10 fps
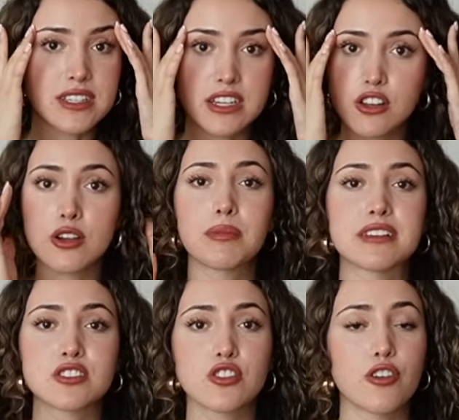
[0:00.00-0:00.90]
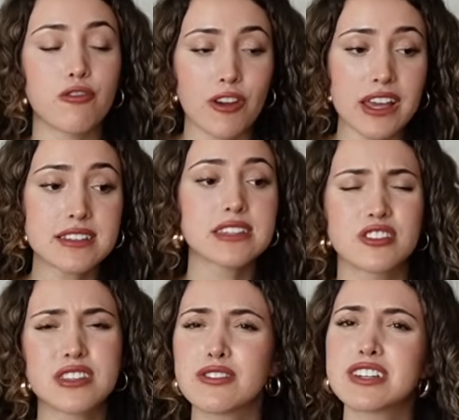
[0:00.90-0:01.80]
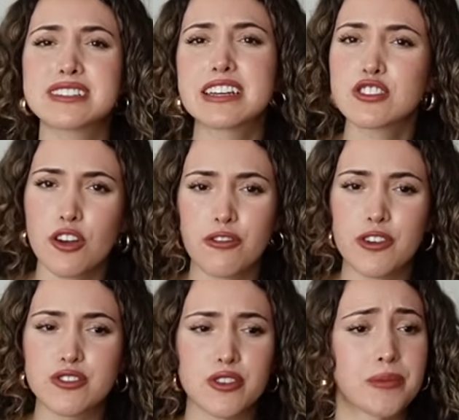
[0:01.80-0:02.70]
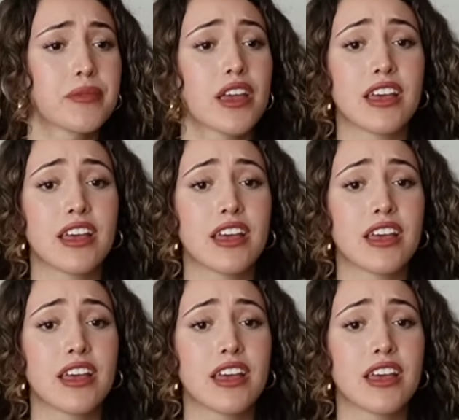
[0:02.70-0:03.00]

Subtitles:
gonna look best on your face. There's even a TikTok filter.